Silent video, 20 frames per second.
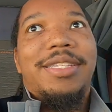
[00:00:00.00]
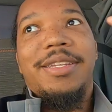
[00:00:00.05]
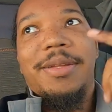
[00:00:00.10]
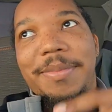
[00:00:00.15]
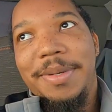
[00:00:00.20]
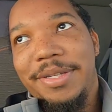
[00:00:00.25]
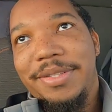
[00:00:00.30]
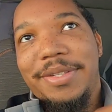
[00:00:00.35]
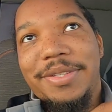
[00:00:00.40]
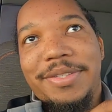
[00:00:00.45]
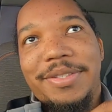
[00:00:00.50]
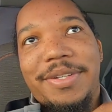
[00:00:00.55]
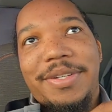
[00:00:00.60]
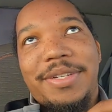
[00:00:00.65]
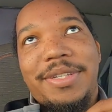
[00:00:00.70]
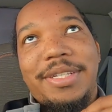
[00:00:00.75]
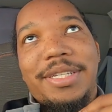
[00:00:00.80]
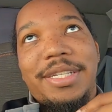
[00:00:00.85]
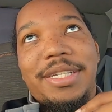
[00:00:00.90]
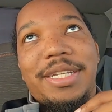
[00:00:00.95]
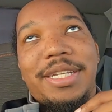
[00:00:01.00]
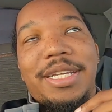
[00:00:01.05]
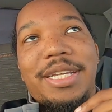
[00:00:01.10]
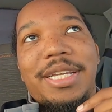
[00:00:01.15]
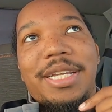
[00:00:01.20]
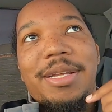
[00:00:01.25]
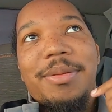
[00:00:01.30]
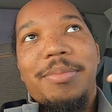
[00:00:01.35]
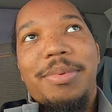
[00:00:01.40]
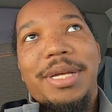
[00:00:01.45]
something else goes wrong.
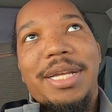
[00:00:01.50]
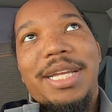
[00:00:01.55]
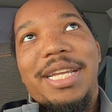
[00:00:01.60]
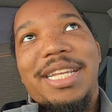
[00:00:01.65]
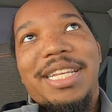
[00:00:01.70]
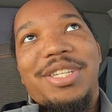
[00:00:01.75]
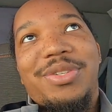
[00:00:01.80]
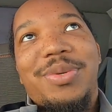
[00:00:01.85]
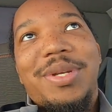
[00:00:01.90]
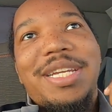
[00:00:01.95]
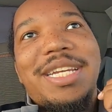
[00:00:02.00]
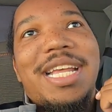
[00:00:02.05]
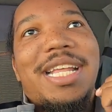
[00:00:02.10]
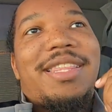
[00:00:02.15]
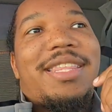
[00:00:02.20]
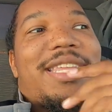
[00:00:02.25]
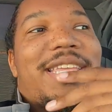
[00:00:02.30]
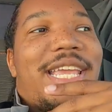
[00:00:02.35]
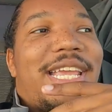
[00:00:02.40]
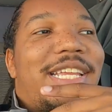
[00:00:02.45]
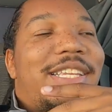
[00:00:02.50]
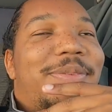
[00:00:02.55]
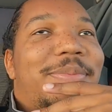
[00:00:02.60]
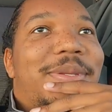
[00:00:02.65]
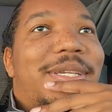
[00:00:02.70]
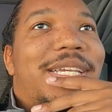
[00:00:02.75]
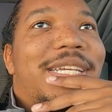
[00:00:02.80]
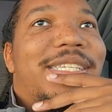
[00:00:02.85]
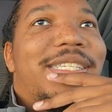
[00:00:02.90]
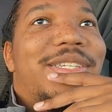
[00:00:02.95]
But it's really not the case,
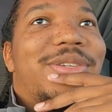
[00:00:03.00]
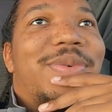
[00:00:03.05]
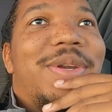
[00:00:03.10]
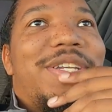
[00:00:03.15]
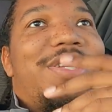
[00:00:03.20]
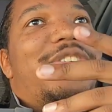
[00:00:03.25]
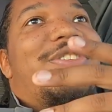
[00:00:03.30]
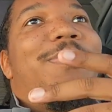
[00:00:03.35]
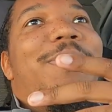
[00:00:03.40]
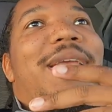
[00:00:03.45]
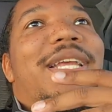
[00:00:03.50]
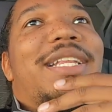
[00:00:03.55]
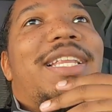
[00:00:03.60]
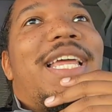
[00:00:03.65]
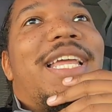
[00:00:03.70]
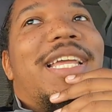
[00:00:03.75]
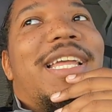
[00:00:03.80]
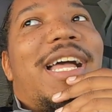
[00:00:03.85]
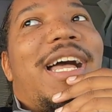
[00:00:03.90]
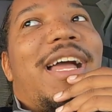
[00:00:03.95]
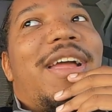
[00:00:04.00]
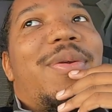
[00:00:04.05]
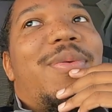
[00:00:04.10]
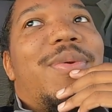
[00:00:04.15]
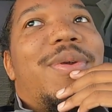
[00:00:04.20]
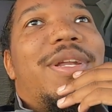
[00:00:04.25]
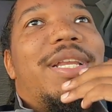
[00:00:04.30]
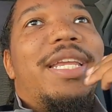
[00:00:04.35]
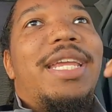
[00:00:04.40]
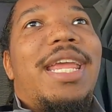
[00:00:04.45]
because in retrospect, I
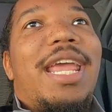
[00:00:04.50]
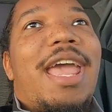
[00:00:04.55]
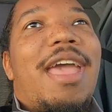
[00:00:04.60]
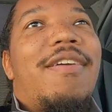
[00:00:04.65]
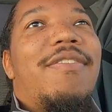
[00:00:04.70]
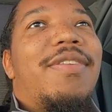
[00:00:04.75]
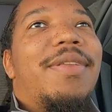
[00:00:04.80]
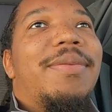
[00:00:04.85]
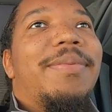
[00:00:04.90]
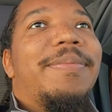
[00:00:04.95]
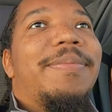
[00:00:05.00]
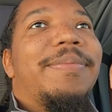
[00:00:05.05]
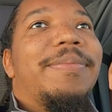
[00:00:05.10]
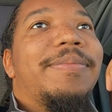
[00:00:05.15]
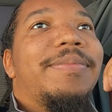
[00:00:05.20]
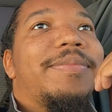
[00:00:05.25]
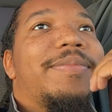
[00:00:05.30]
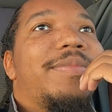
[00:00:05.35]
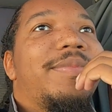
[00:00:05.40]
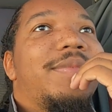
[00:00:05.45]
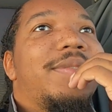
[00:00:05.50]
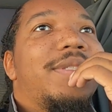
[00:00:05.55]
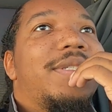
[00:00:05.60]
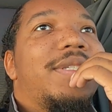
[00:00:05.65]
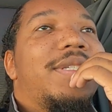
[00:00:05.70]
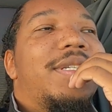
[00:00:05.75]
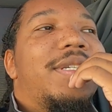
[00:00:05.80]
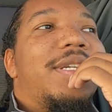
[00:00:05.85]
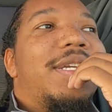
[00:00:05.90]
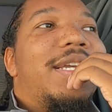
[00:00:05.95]
really haven't,
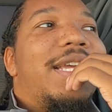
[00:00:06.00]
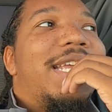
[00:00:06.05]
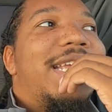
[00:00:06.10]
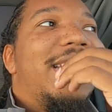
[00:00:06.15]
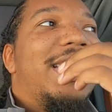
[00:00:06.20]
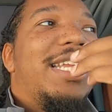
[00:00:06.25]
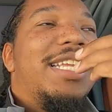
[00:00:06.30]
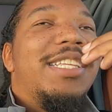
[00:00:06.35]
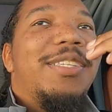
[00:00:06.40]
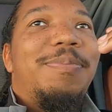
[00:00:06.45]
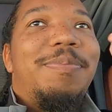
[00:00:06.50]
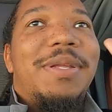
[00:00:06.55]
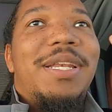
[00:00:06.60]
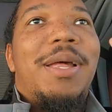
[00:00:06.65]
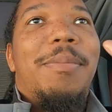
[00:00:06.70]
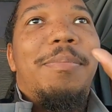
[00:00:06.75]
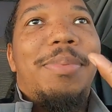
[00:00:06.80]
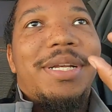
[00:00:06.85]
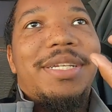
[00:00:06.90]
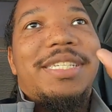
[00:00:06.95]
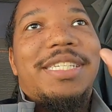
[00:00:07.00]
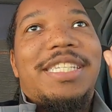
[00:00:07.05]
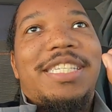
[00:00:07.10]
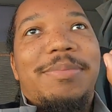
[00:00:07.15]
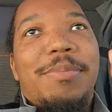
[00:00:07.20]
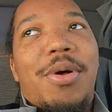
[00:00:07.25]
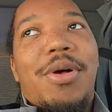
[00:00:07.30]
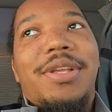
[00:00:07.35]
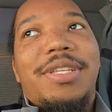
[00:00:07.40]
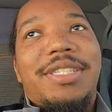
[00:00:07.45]
it's been a bunch of
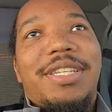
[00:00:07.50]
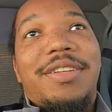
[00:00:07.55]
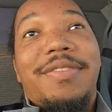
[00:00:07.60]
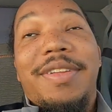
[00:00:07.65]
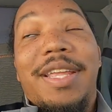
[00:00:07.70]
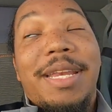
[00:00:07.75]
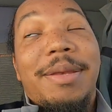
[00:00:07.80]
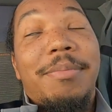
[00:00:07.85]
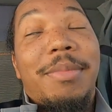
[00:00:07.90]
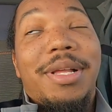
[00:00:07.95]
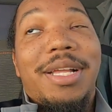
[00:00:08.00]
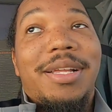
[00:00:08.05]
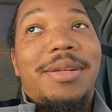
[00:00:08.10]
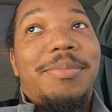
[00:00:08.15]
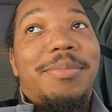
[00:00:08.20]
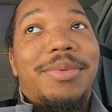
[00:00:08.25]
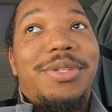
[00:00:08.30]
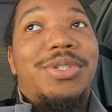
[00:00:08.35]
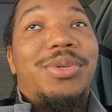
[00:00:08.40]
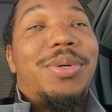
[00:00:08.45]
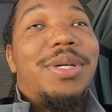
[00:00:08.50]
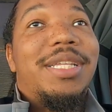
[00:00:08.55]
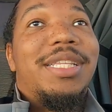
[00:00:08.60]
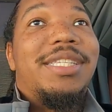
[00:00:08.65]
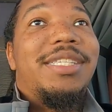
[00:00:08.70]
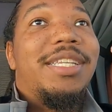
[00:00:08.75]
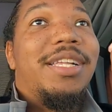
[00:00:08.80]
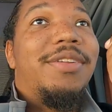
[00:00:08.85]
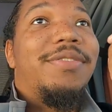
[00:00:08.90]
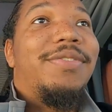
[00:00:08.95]
small stuff, and a majority of
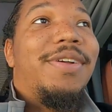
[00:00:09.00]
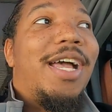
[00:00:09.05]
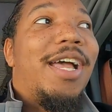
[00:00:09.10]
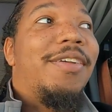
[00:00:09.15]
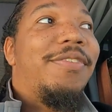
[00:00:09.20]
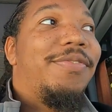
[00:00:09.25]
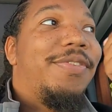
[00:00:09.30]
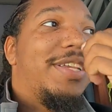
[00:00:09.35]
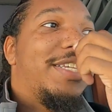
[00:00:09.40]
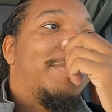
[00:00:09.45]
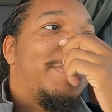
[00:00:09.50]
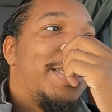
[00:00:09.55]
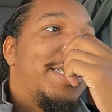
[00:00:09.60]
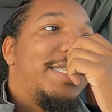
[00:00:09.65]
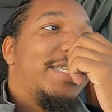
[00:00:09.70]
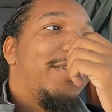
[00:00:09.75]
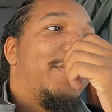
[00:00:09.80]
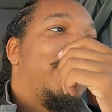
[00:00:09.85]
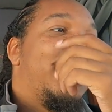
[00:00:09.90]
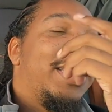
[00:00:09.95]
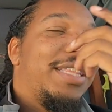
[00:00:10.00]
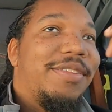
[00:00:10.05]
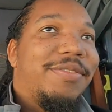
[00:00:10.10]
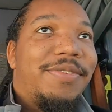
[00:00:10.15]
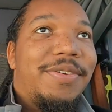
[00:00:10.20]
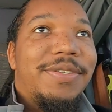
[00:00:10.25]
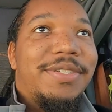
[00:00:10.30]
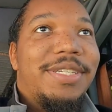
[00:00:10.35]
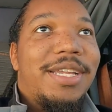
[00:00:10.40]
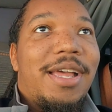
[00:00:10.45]
the stuff I've fixed myself. Like the
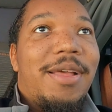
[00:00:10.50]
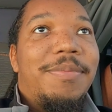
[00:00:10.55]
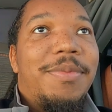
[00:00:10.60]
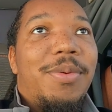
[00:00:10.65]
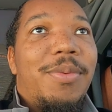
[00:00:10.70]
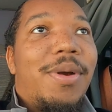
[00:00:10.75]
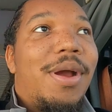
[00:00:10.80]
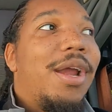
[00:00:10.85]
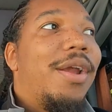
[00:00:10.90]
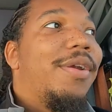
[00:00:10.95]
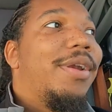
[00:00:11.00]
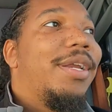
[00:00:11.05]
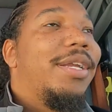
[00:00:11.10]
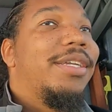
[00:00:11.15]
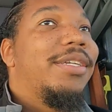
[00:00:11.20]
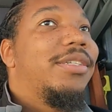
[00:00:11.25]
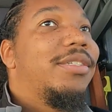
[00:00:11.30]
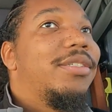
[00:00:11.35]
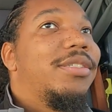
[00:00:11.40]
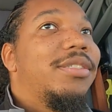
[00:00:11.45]
first time the wiring